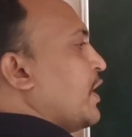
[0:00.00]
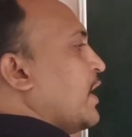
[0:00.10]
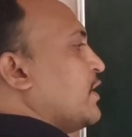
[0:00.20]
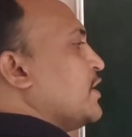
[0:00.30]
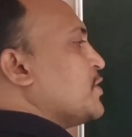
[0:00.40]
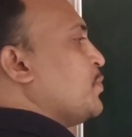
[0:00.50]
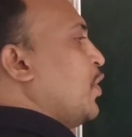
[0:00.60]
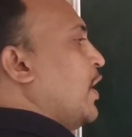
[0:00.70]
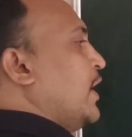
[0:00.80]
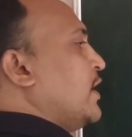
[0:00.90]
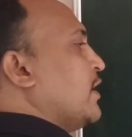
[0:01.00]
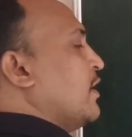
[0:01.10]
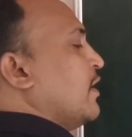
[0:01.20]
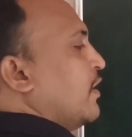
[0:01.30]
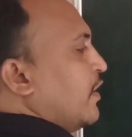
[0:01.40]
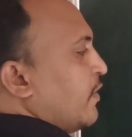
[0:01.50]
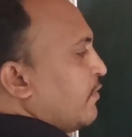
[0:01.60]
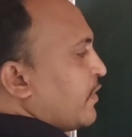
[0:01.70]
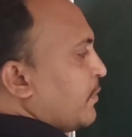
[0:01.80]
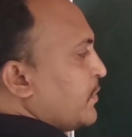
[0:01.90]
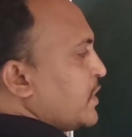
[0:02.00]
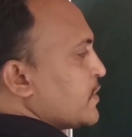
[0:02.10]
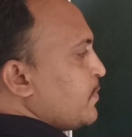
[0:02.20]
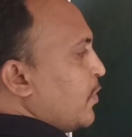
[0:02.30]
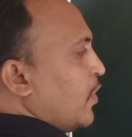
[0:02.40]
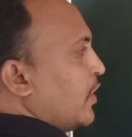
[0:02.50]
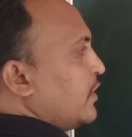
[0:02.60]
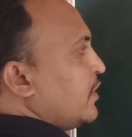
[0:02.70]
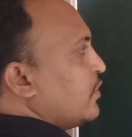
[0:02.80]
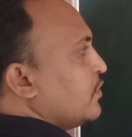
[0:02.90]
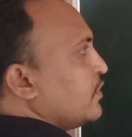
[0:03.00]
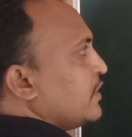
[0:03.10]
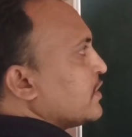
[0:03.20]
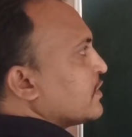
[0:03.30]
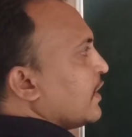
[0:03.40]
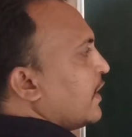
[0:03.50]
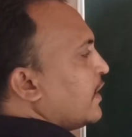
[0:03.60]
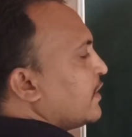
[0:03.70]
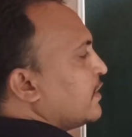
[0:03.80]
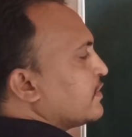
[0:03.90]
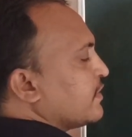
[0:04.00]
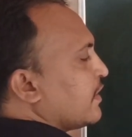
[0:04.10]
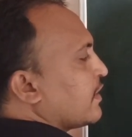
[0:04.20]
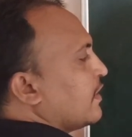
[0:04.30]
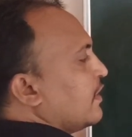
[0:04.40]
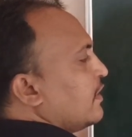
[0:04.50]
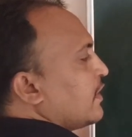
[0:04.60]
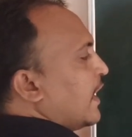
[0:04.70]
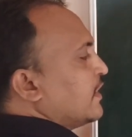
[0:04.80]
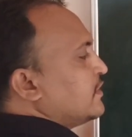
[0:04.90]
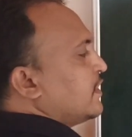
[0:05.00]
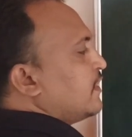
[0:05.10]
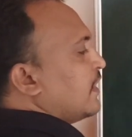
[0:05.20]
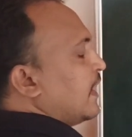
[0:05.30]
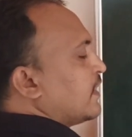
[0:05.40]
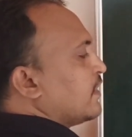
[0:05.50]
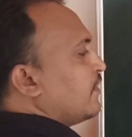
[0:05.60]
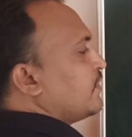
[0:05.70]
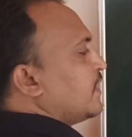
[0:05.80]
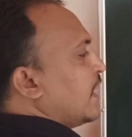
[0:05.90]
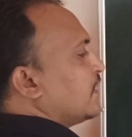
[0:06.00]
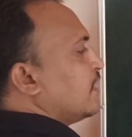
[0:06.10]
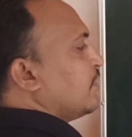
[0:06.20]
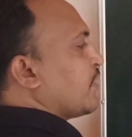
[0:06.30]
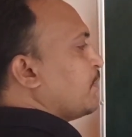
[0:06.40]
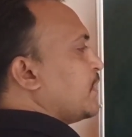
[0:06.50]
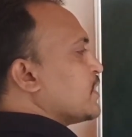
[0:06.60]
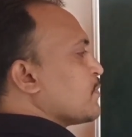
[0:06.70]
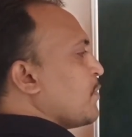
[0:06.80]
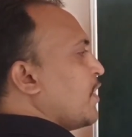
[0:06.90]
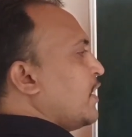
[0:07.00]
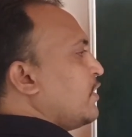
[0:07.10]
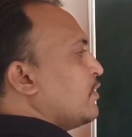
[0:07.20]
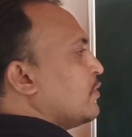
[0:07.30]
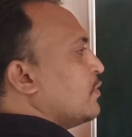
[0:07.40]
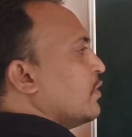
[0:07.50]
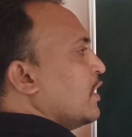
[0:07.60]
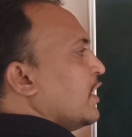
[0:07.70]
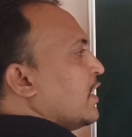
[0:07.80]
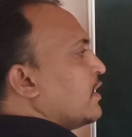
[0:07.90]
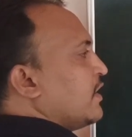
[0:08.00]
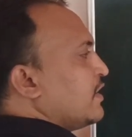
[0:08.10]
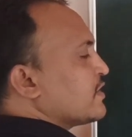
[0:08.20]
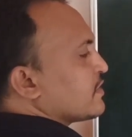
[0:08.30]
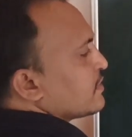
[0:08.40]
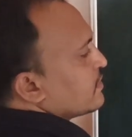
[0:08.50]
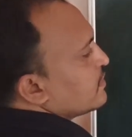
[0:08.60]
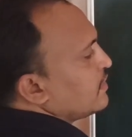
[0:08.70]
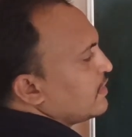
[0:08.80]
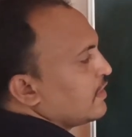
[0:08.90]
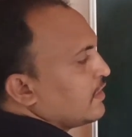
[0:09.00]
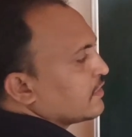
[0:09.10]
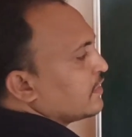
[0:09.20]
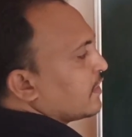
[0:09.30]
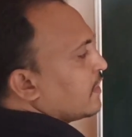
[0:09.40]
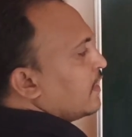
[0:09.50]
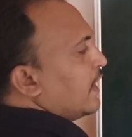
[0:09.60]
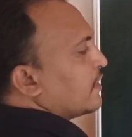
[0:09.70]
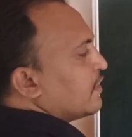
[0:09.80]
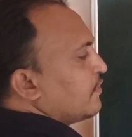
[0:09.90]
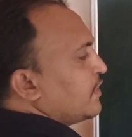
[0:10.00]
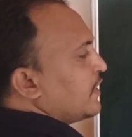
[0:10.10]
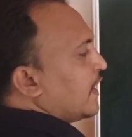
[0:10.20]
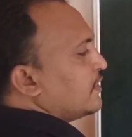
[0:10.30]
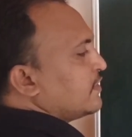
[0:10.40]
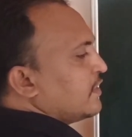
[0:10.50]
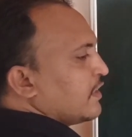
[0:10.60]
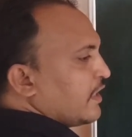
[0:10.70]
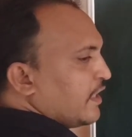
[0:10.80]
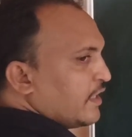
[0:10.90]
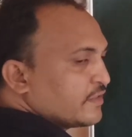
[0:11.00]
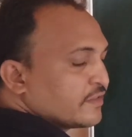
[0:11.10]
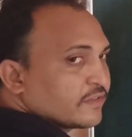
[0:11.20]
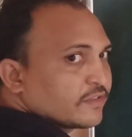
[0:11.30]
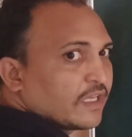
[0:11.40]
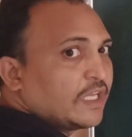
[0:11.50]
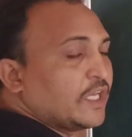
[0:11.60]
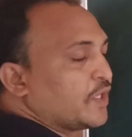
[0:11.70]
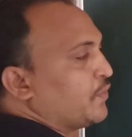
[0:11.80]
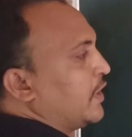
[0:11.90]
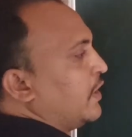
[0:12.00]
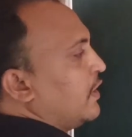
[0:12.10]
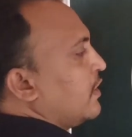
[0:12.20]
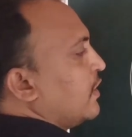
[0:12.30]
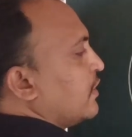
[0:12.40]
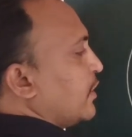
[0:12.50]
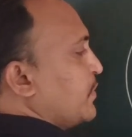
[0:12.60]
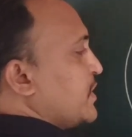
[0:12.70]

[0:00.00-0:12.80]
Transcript: take this point from this point to this line, this circle tangent, length of the tangent from this point to this circle length of the tangent is equal, that